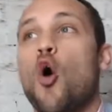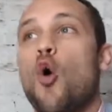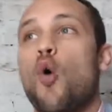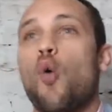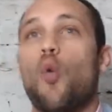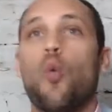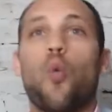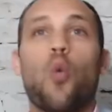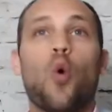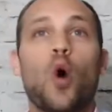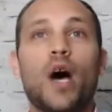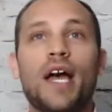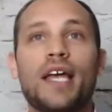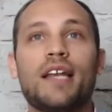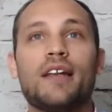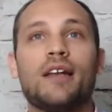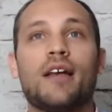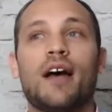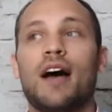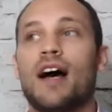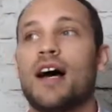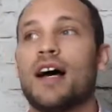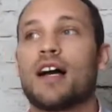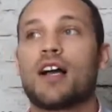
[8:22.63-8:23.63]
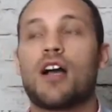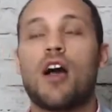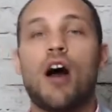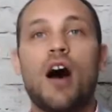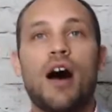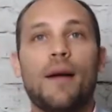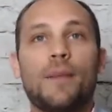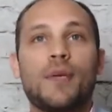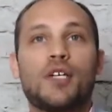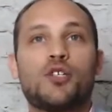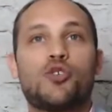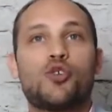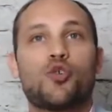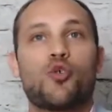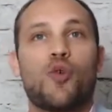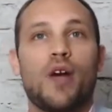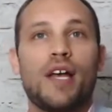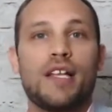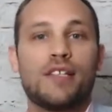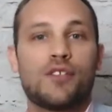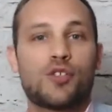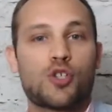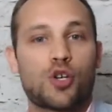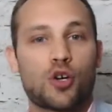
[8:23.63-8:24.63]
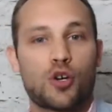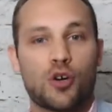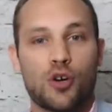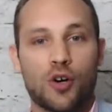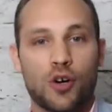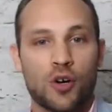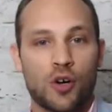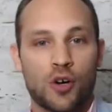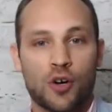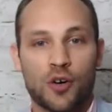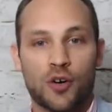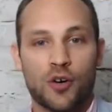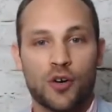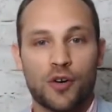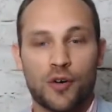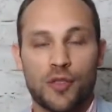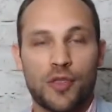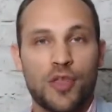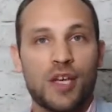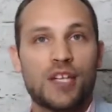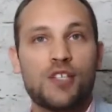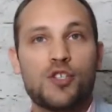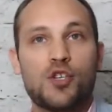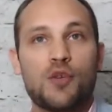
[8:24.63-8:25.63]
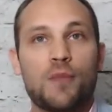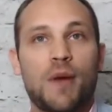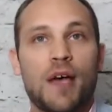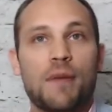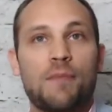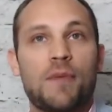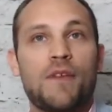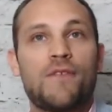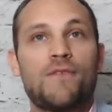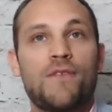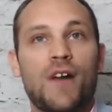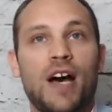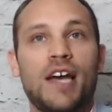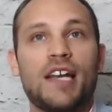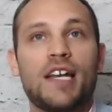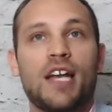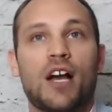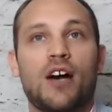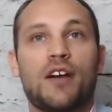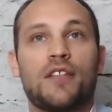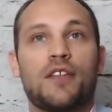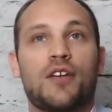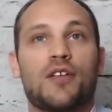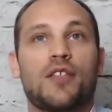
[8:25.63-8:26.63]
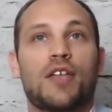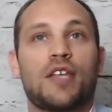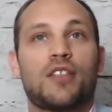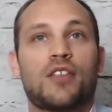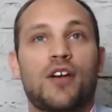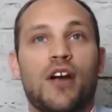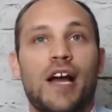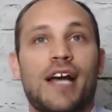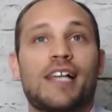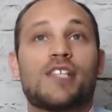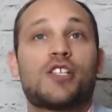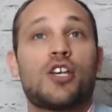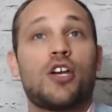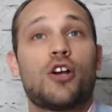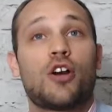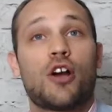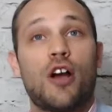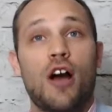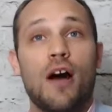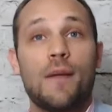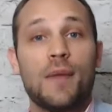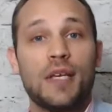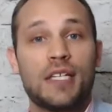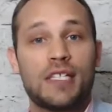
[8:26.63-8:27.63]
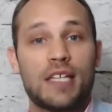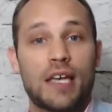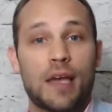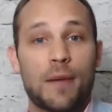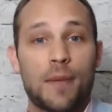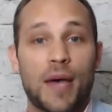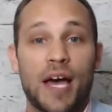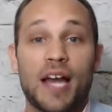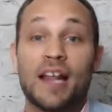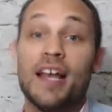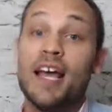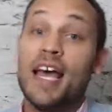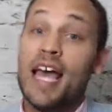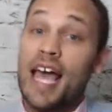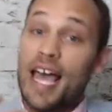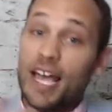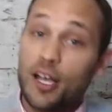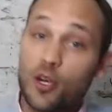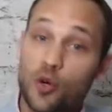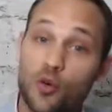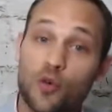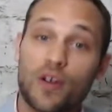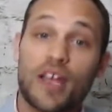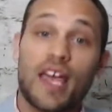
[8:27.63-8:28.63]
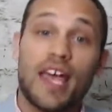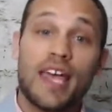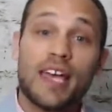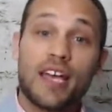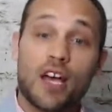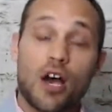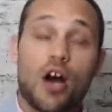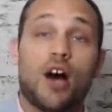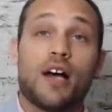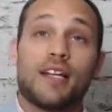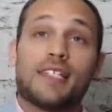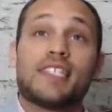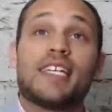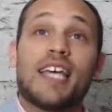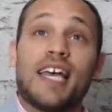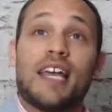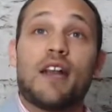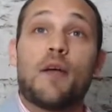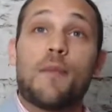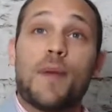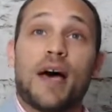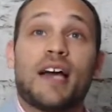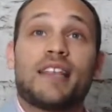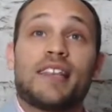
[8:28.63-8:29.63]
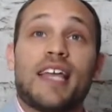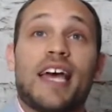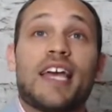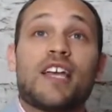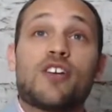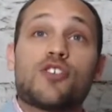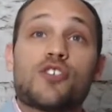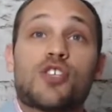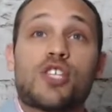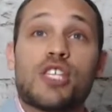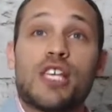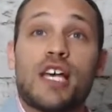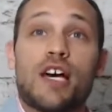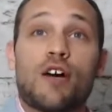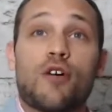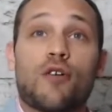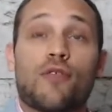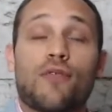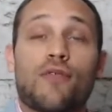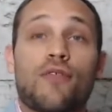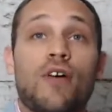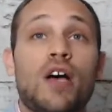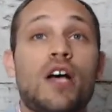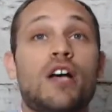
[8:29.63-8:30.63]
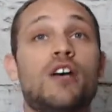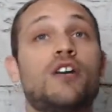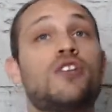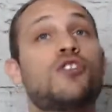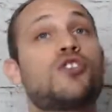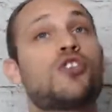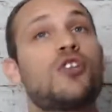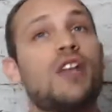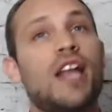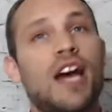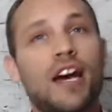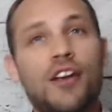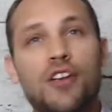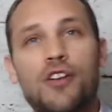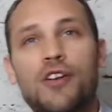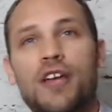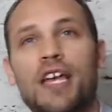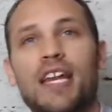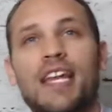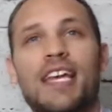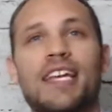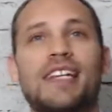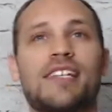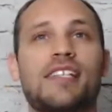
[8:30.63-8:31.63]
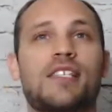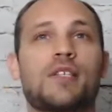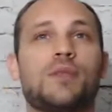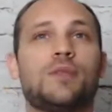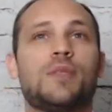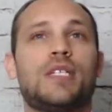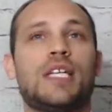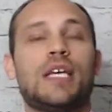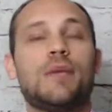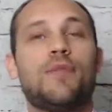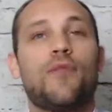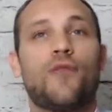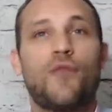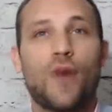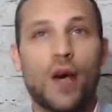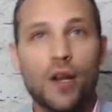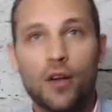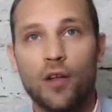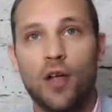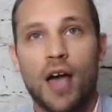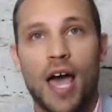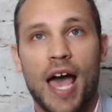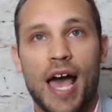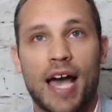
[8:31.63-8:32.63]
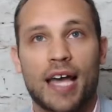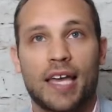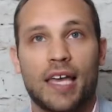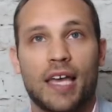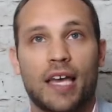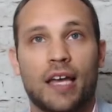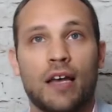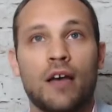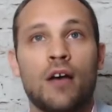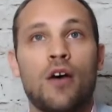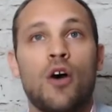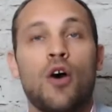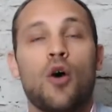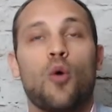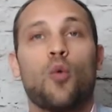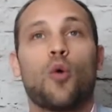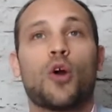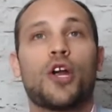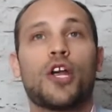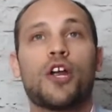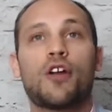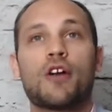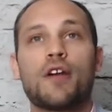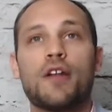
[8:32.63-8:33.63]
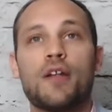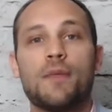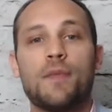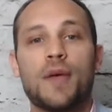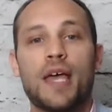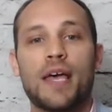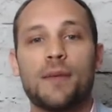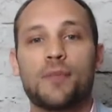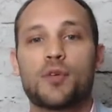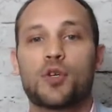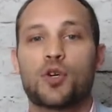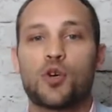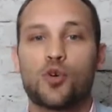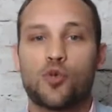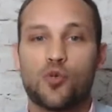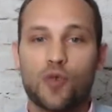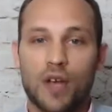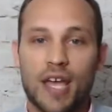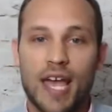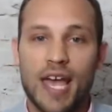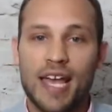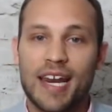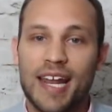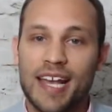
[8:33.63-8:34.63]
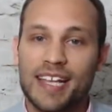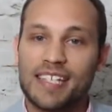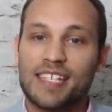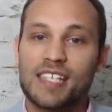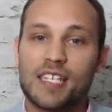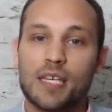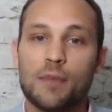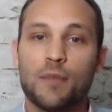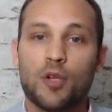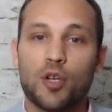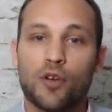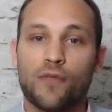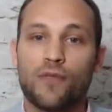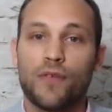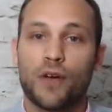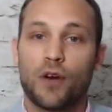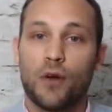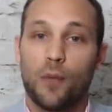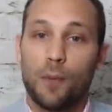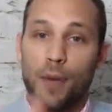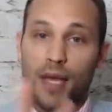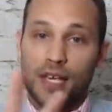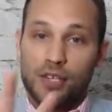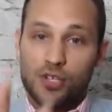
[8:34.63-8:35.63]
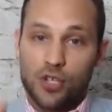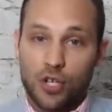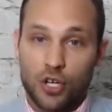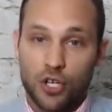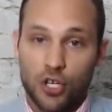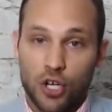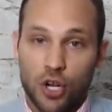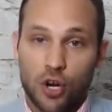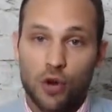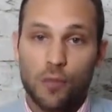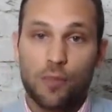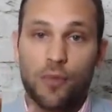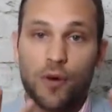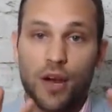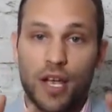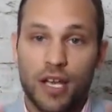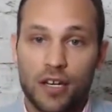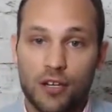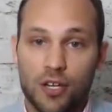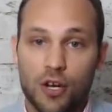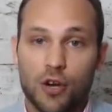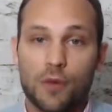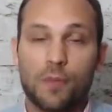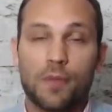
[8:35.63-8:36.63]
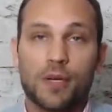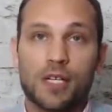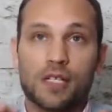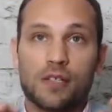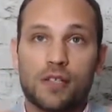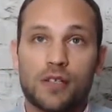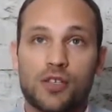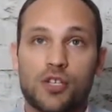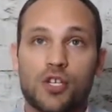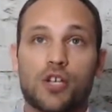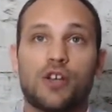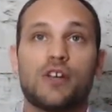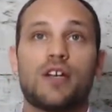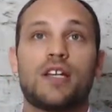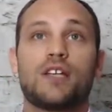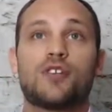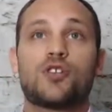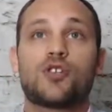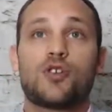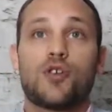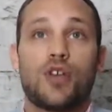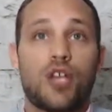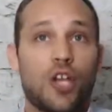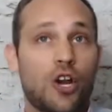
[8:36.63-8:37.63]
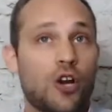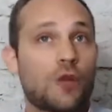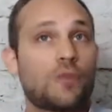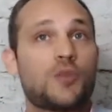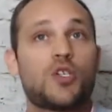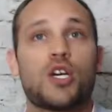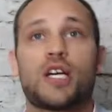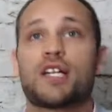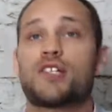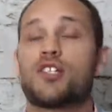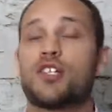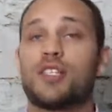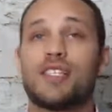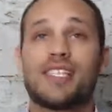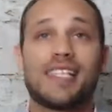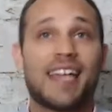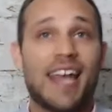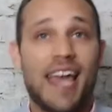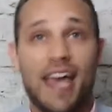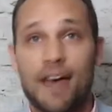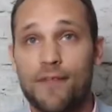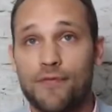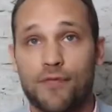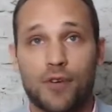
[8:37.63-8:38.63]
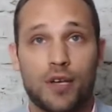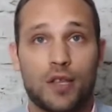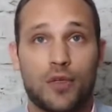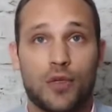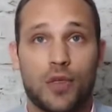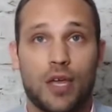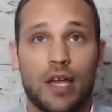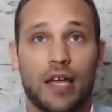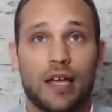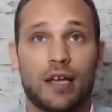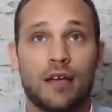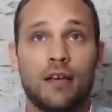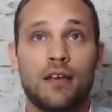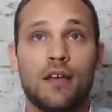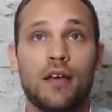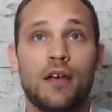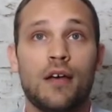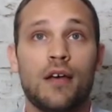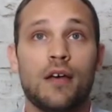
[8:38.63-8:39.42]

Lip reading: what common trends or things you might be finding on there that they're asking or commenting about, and create content about that yourself. So now you're getting into some deep funnel hacking where you're going to be able to create a similar funnel based on your brand, your business, your industry, your objections, and everything.